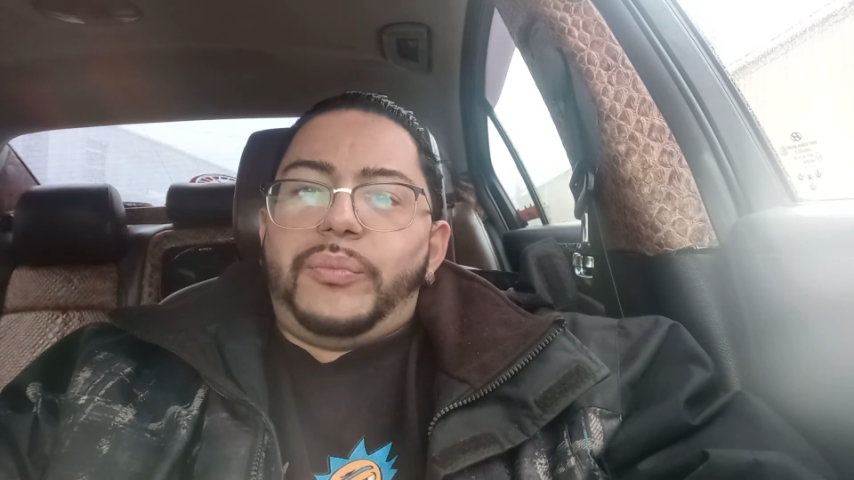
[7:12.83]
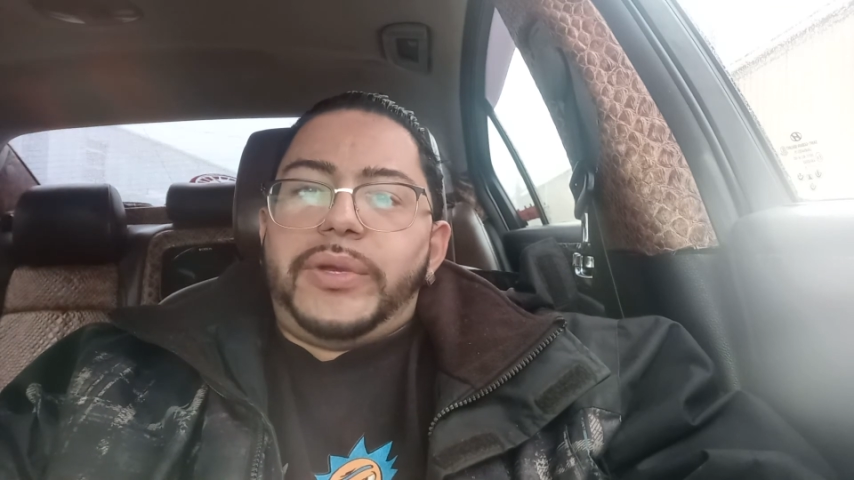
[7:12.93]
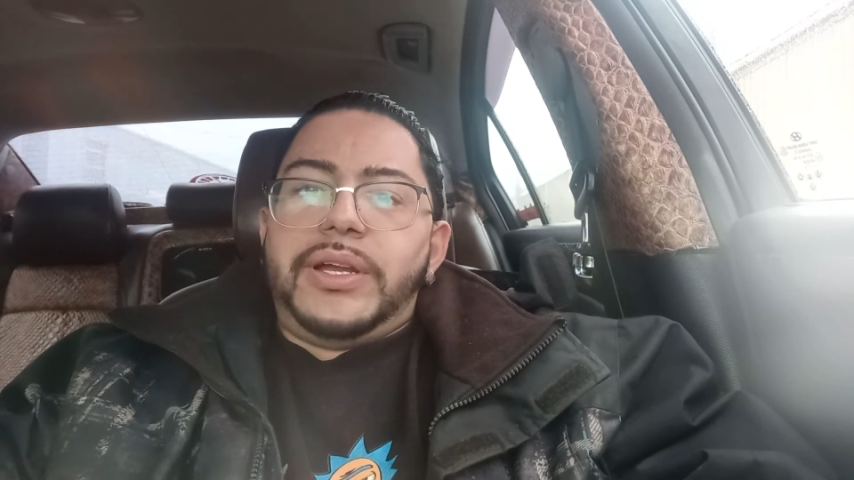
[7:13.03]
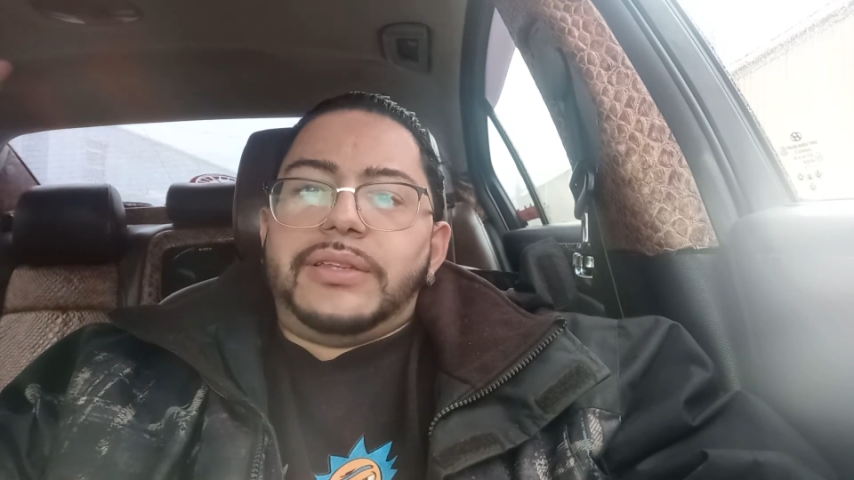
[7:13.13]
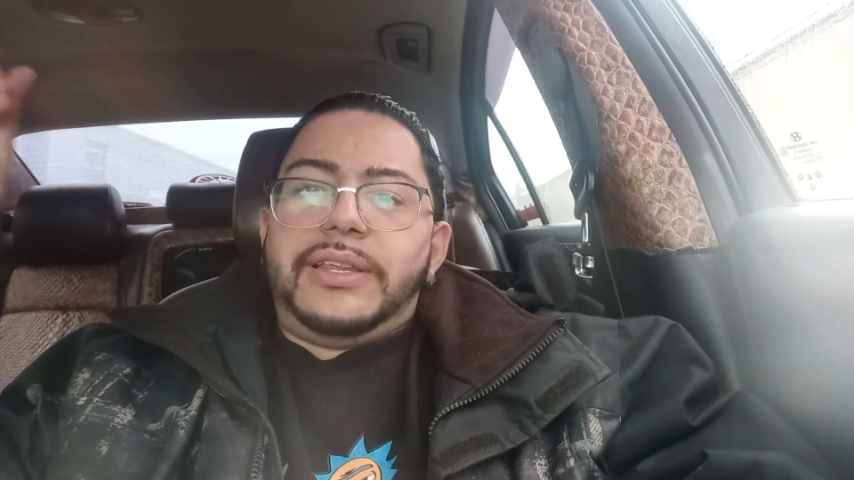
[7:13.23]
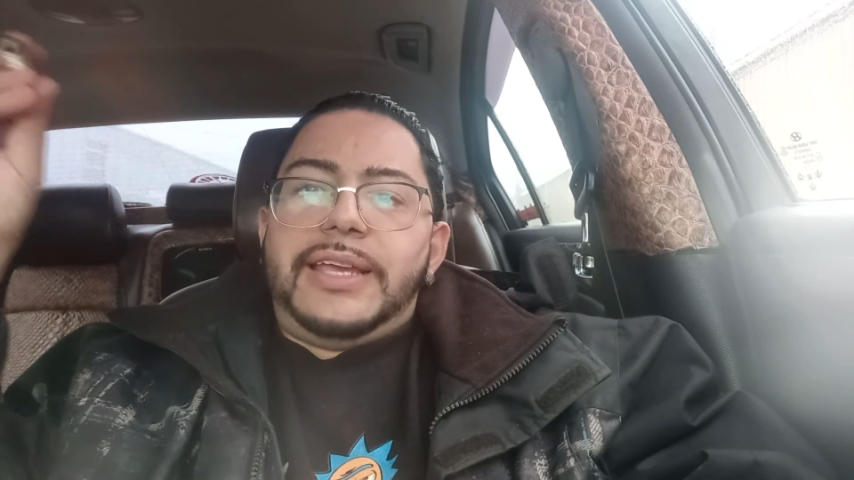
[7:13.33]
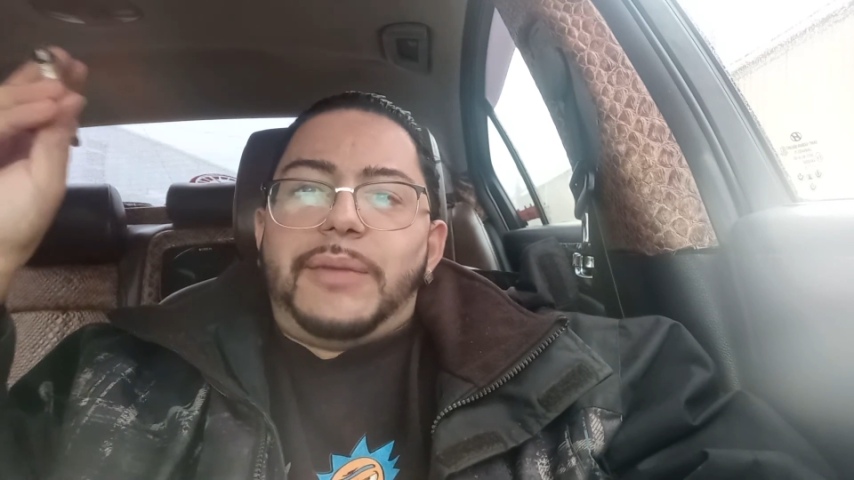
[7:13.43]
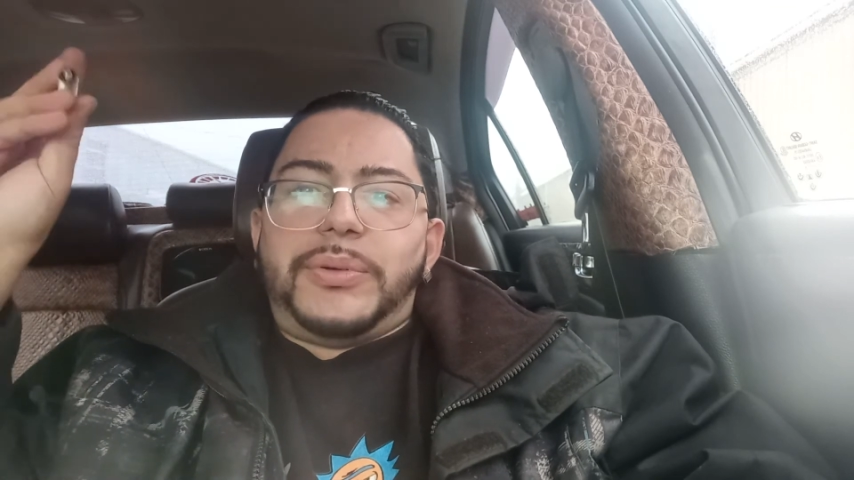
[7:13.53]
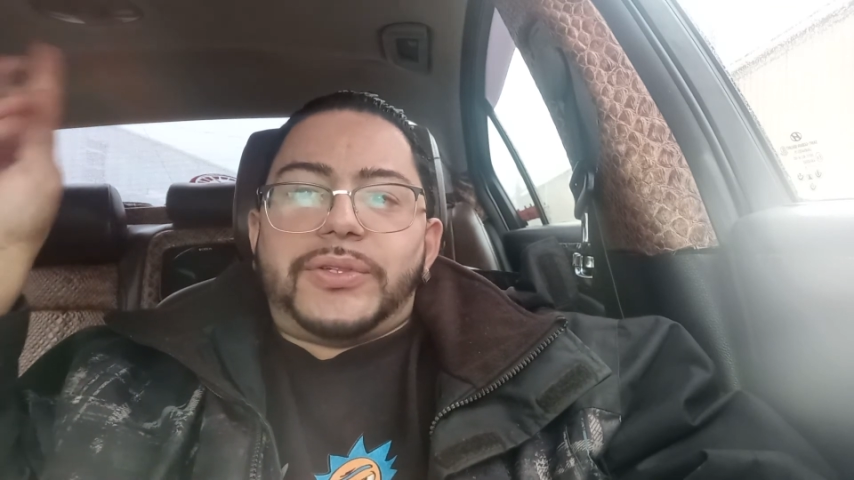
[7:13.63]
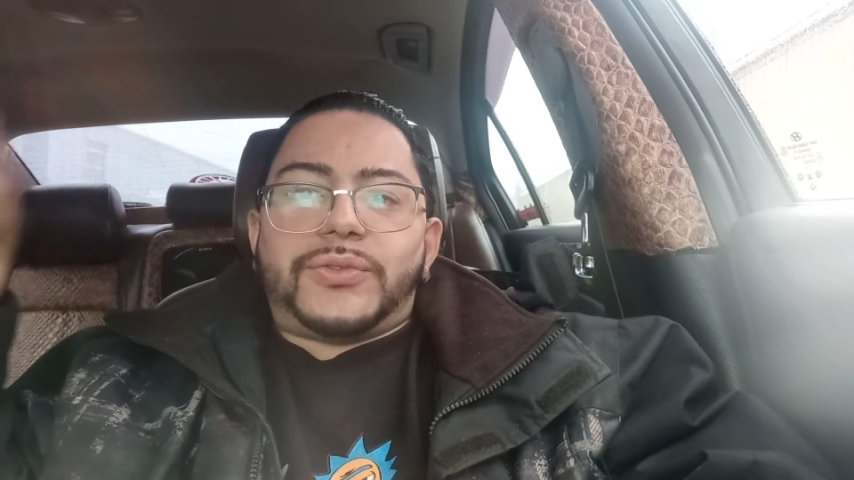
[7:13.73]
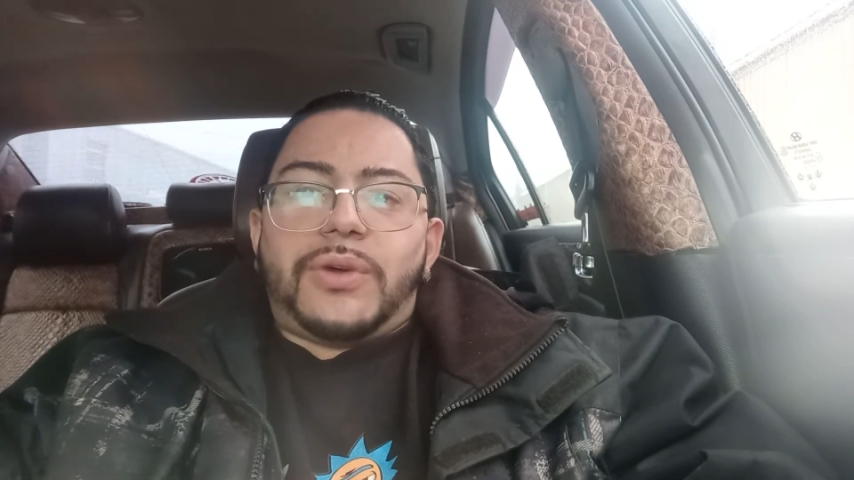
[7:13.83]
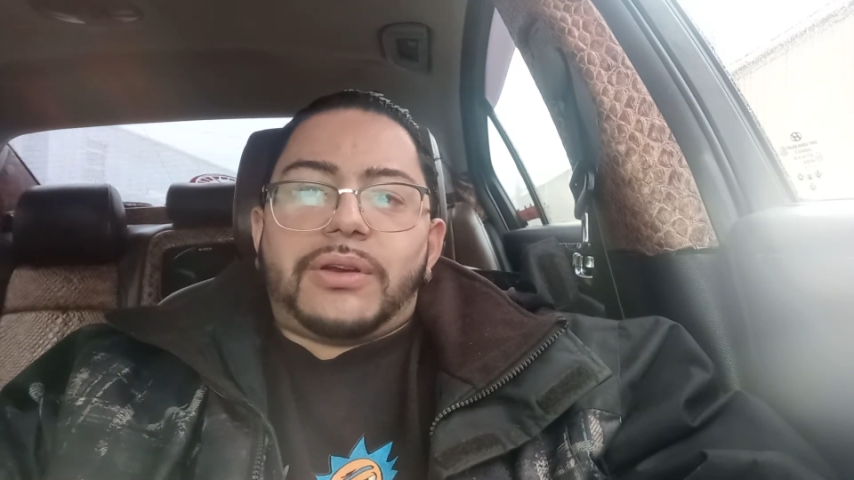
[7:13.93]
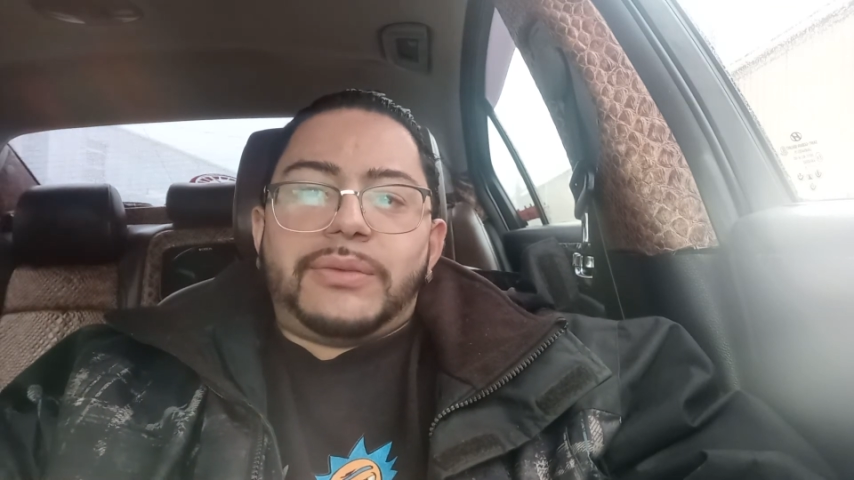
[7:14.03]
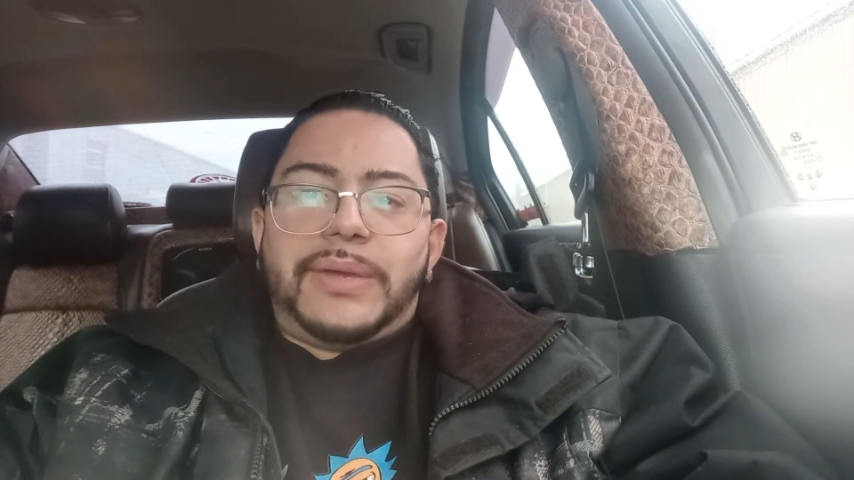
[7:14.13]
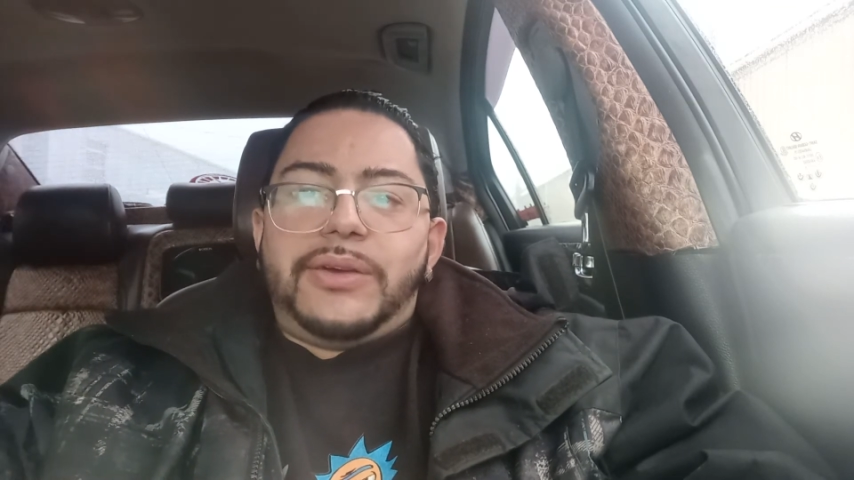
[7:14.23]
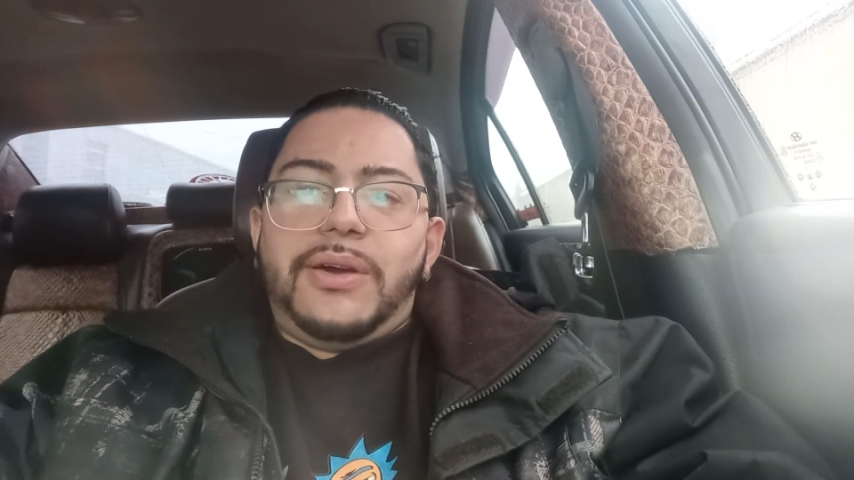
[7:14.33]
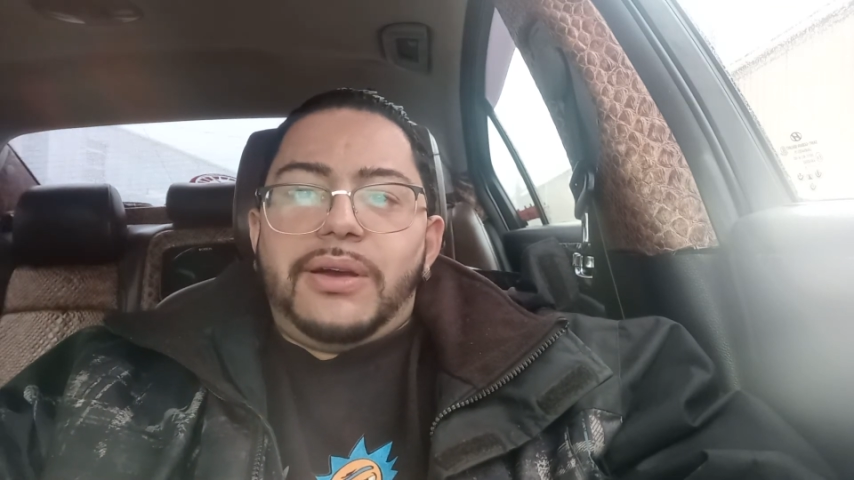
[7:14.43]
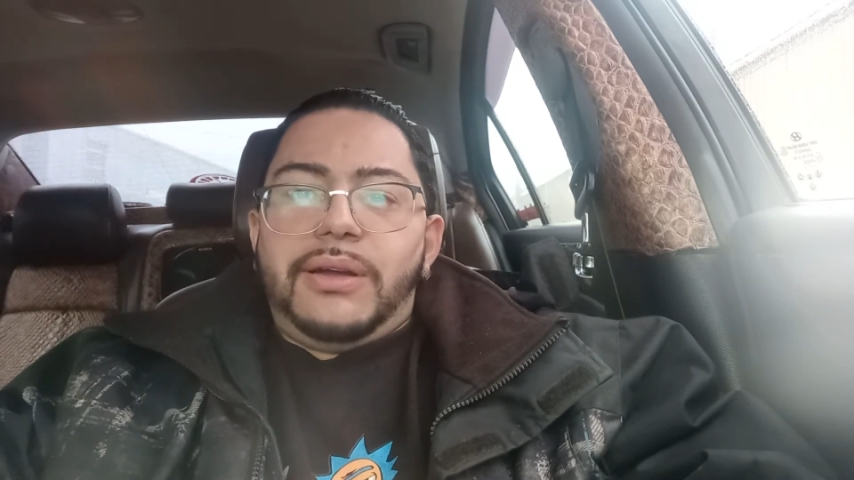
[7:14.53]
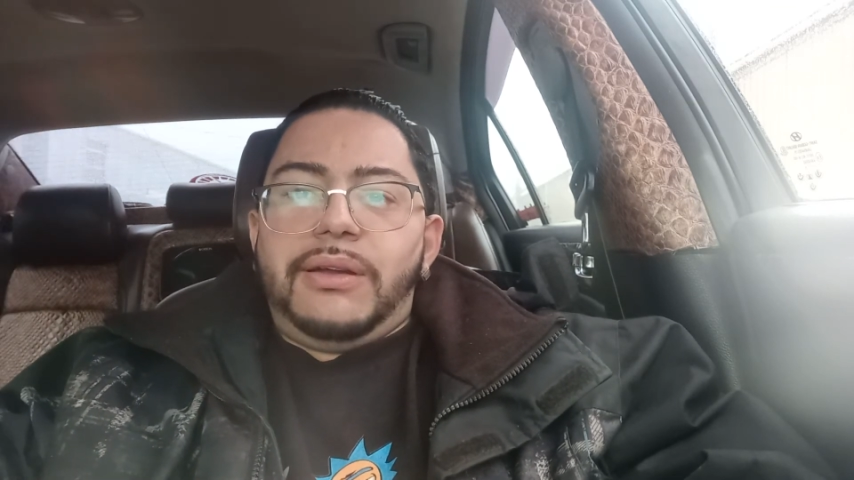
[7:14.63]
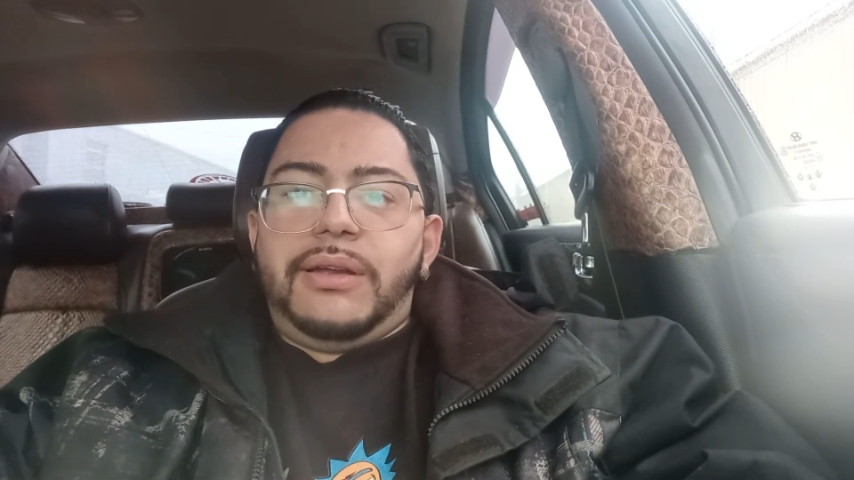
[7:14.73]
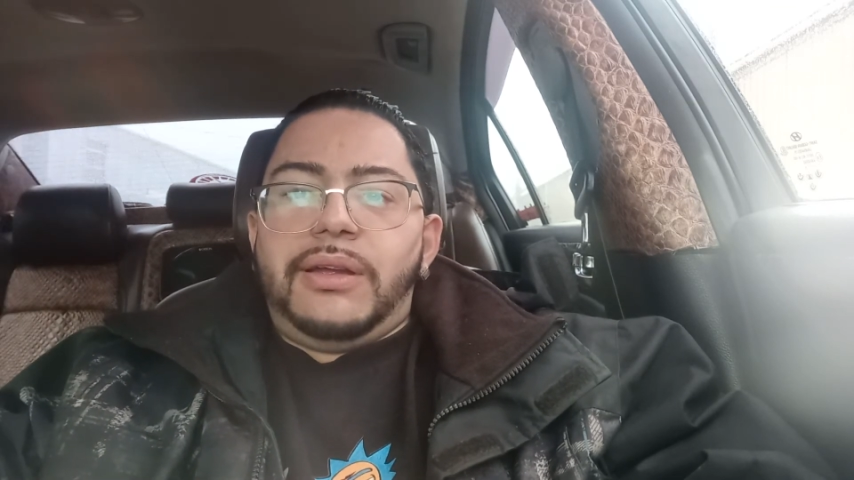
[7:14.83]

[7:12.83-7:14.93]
because the day I put the starter in my car,